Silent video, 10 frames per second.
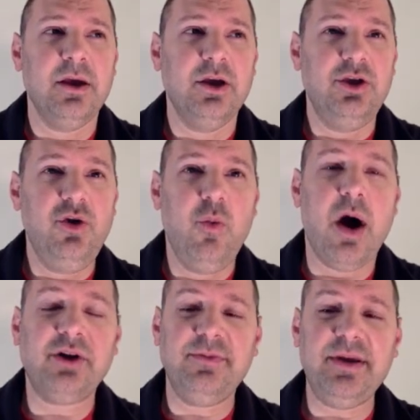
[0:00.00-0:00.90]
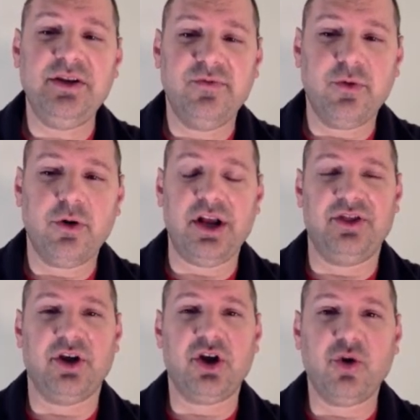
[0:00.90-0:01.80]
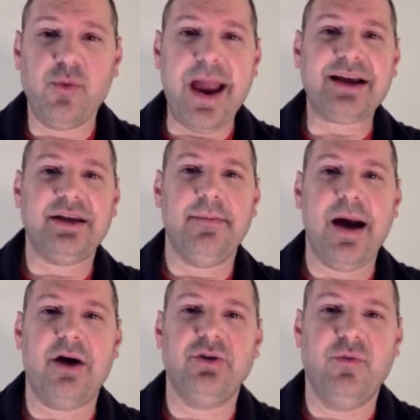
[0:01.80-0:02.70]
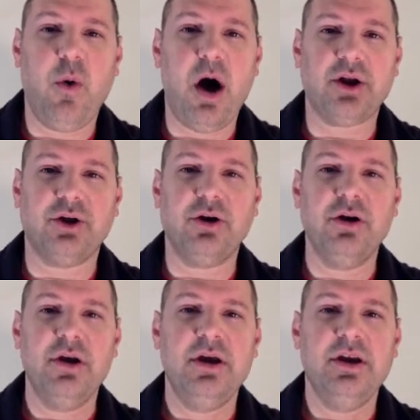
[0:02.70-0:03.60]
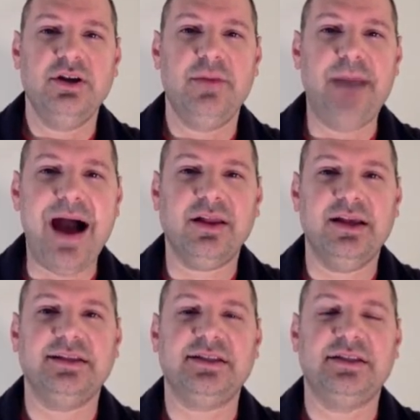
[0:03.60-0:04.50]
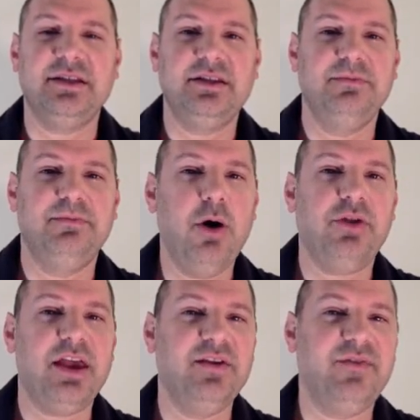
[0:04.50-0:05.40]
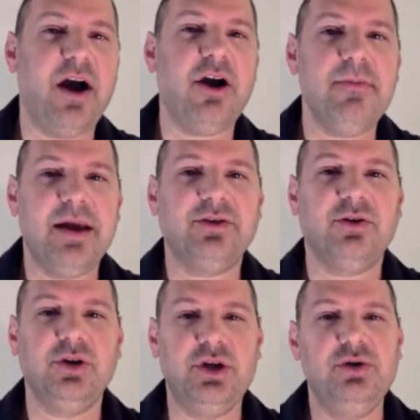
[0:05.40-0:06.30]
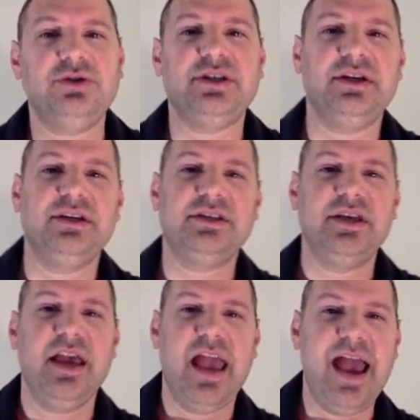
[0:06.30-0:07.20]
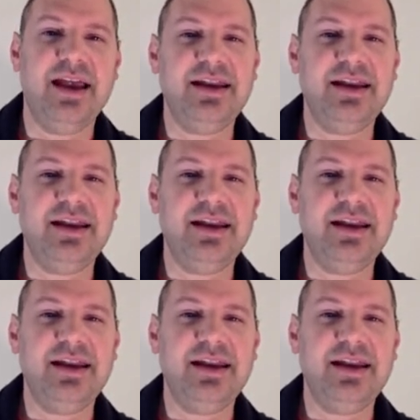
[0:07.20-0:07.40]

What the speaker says: you want to be diverting the correct amount of water to balance both environmental uses and